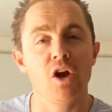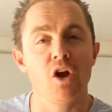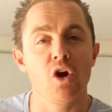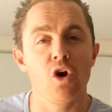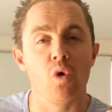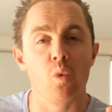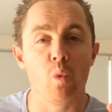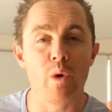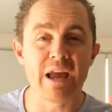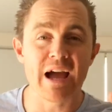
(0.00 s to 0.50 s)

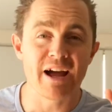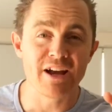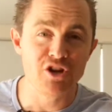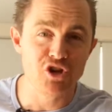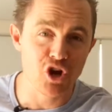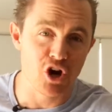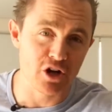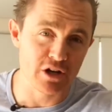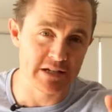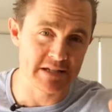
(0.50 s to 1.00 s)
We are
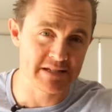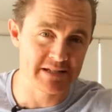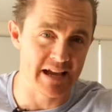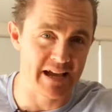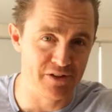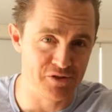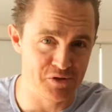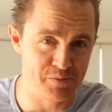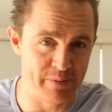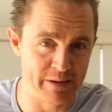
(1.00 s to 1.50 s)
not
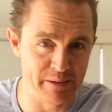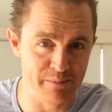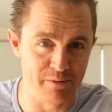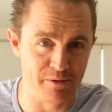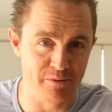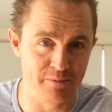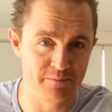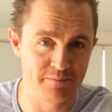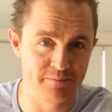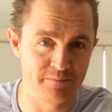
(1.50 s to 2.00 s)

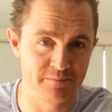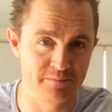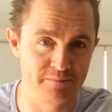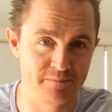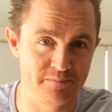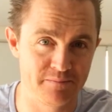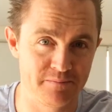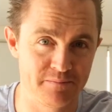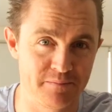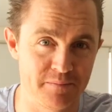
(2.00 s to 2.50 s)
salespeople.
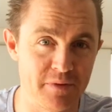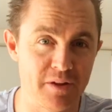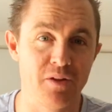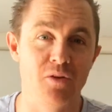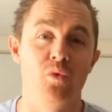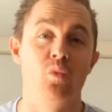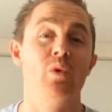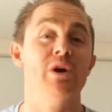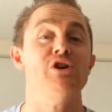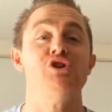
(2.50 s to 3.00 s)

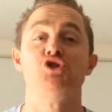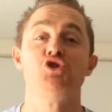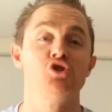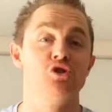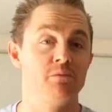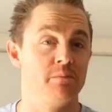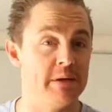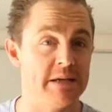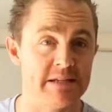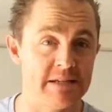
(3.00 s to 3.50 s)
We
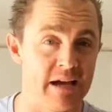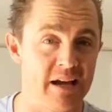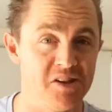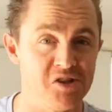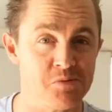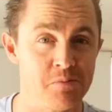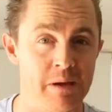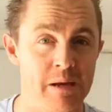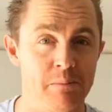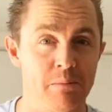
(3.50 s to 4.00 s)
shouldn't be
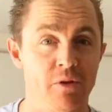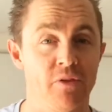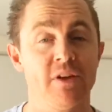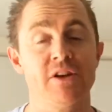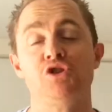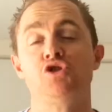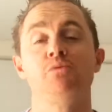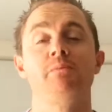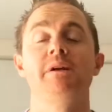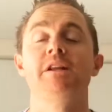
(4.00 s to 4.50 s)
salespeople. There
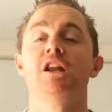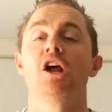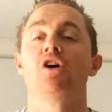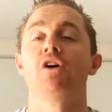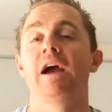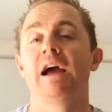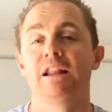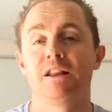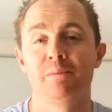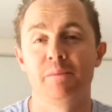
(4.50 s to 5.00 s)
should be no
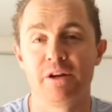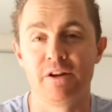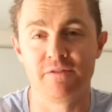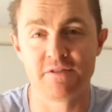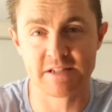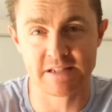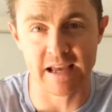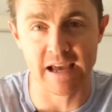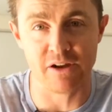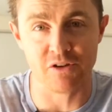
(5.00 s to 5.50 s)
element of
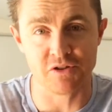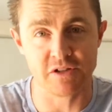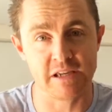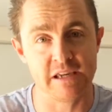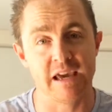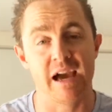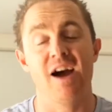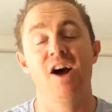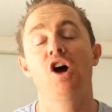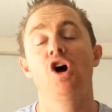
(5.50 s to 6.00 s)
sales
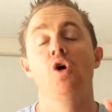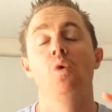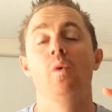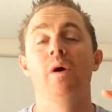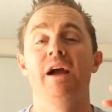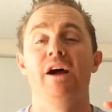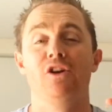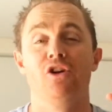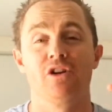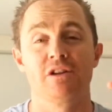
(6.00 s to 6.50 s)
here.
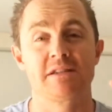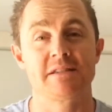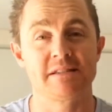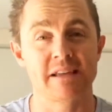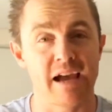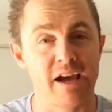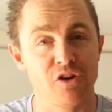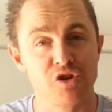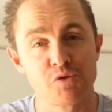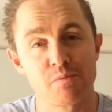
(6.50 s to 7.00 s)
We are not
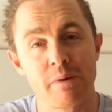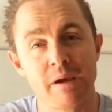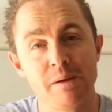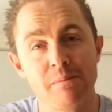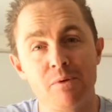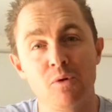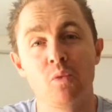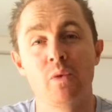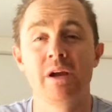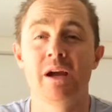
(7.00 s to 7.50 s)

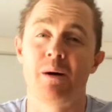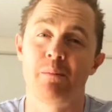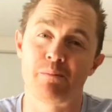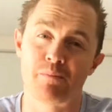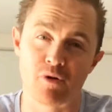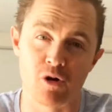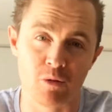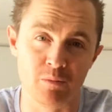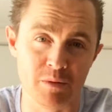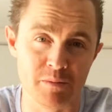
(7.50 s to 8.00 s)
salespeople, we are
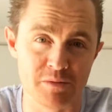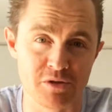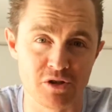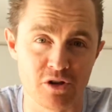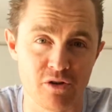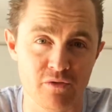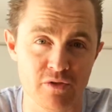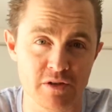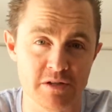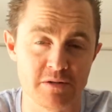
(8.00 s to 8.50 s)
problem
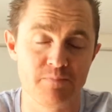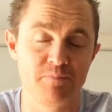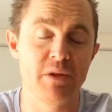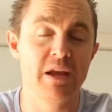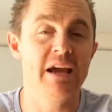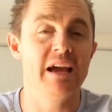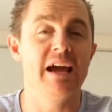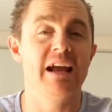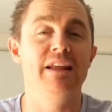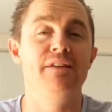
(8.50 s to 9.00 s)
solvers.
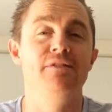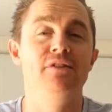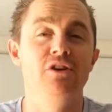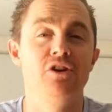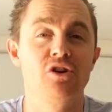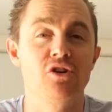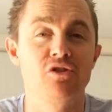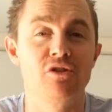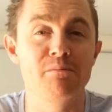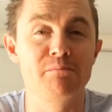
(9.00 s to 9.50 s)
And if you
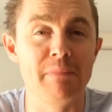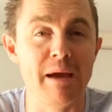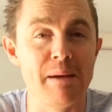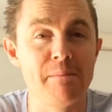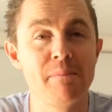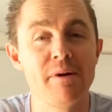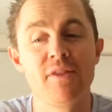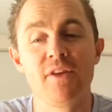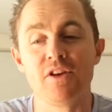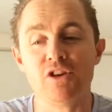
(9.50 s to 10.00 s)
can
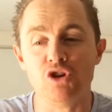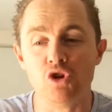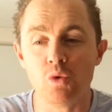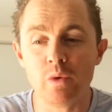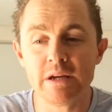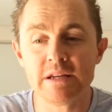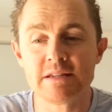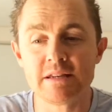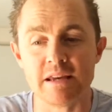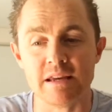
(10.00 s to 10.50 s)
remember that you
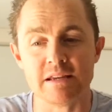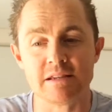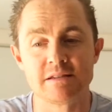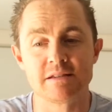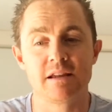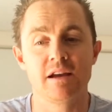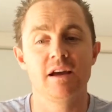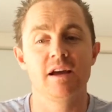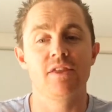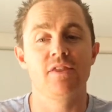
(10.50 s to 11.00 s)

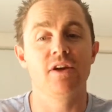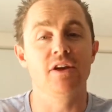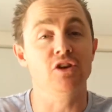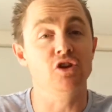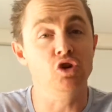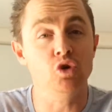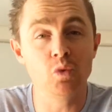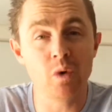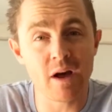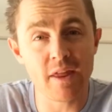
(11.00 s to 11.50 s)
exist, that
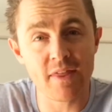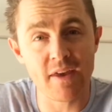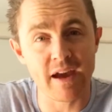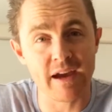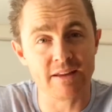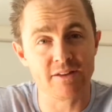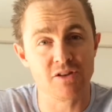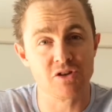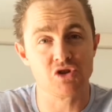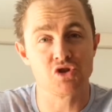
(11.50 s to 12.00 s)
you are
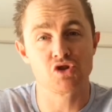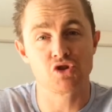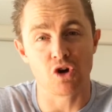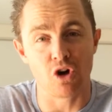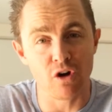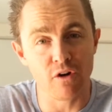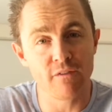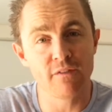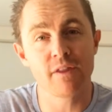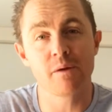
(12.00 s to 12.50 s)
there to
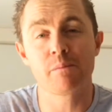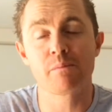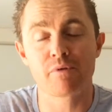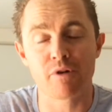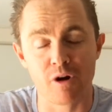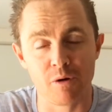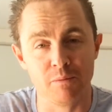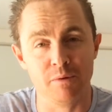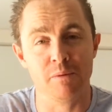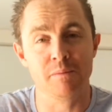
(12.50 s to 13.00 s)
solve the
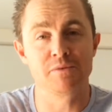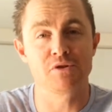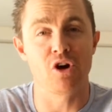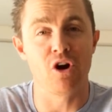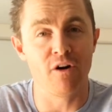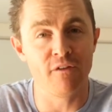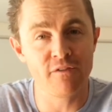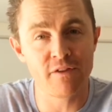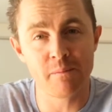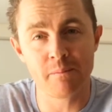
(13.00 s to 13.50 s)
problems
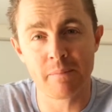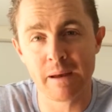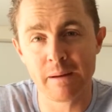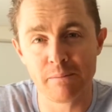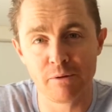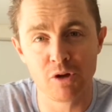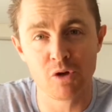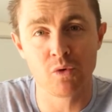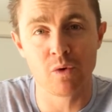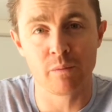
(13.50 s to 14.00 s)
of the
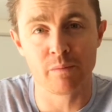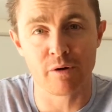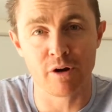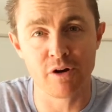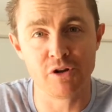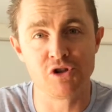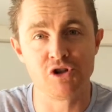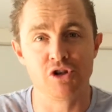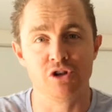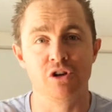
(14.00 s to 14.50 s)
people who
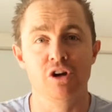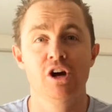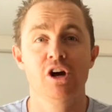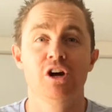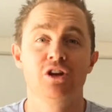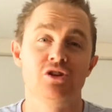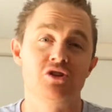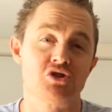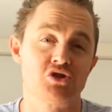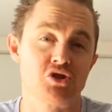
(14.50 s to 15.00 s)
approach you,
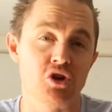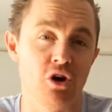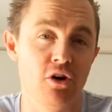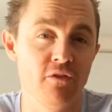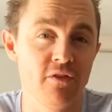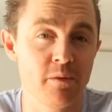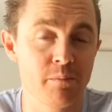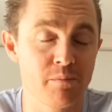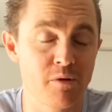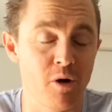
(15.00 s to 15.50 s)
to
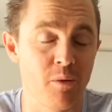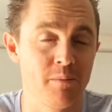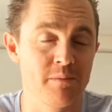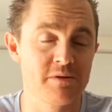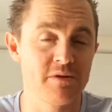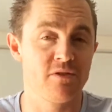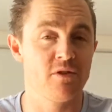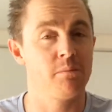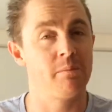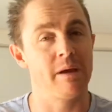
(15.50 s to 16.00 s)
solve the problems
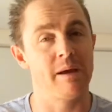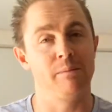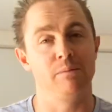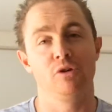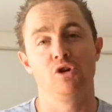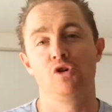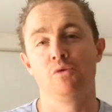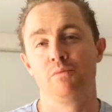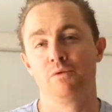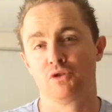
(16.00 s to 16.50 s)
of the people
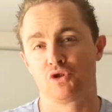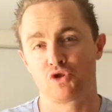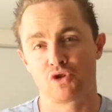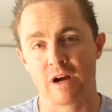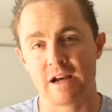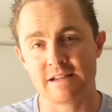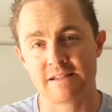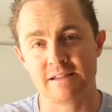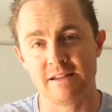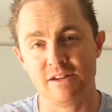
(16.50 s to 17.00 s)
who put
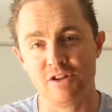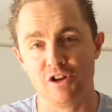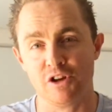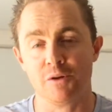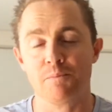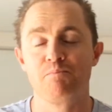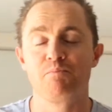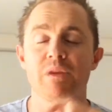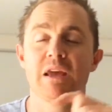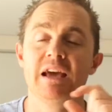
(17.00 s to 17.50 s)
trust in you,
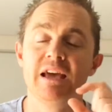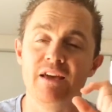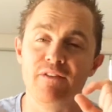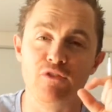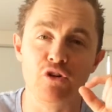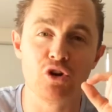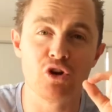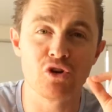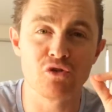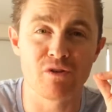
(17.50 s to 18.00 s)
if
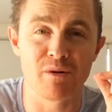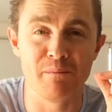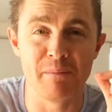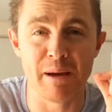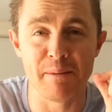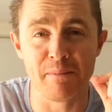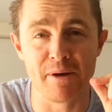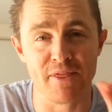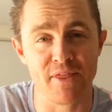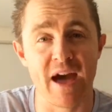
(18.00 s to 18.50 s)
you can
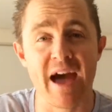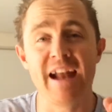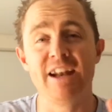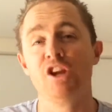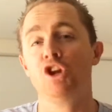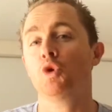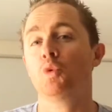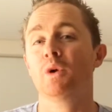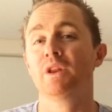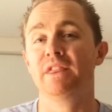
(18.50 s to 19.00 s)
remember that,
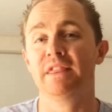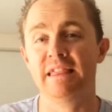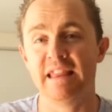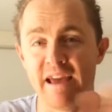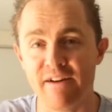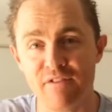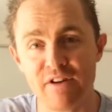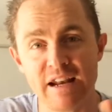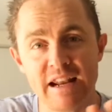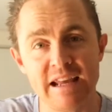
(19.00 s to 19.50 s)
you will
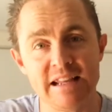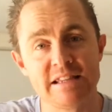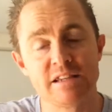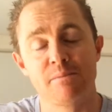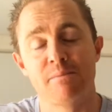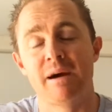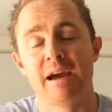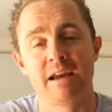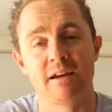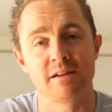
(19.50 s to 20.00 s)
never need to
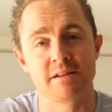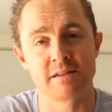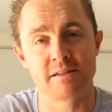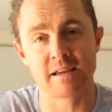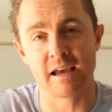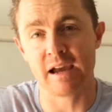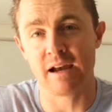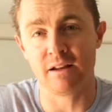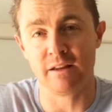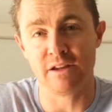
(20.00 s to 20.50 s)
make a
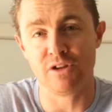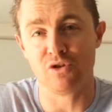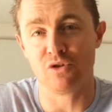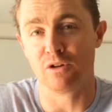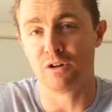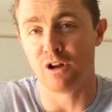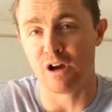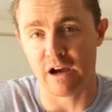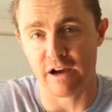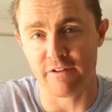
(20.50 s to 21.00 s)
sale in your
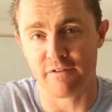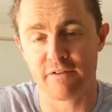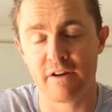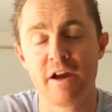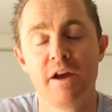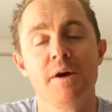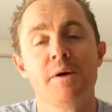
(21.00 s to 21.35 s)
life.